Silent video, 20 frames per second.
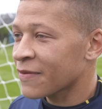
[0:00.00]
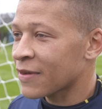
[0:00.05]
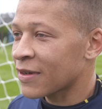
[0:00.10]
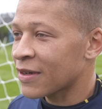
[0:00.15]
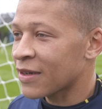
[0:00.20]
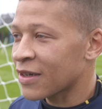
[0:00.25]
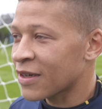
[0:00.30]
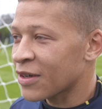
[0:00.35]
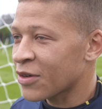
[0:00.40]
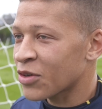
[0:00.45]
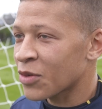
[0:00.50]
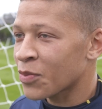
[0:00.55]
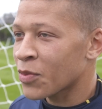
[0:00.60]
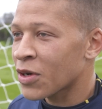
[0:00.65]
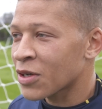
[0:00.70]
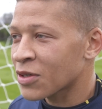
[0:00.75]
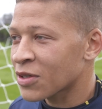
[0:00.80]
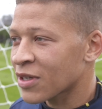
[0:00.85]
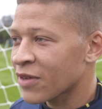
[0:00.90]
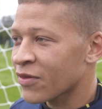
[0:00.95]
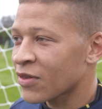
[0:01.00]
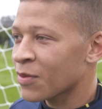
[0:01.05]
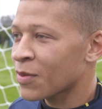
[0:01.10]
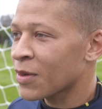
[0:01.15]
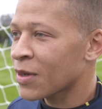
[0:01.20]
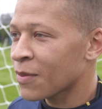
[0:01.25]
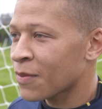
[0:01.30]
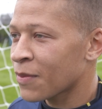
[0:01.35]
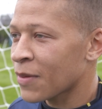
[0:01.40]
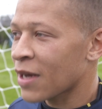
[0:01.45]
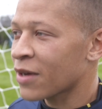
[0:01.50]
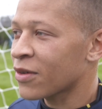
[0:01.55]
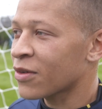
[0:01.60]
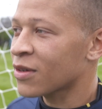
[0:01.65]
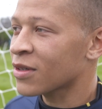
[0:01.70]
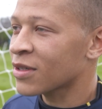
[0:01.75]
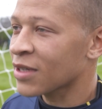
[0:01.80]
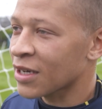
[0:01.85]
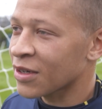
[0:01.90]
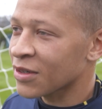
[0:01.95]
and all the boys were giving a bit of
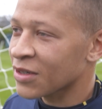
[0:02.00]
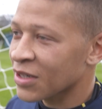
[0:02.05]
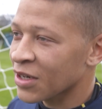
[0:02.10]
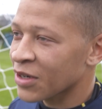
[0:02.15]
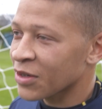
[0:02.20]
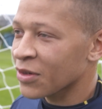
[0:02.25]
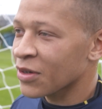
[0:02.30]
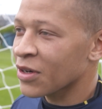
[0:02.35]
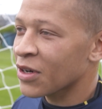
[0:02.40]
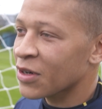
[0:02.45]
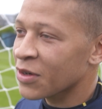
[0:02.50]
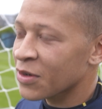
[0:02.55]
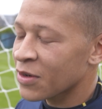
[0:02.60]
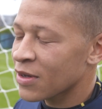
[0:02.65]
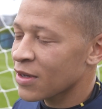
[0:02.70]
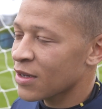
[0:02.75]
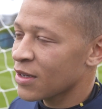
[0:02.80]
banter saying it's an own goal.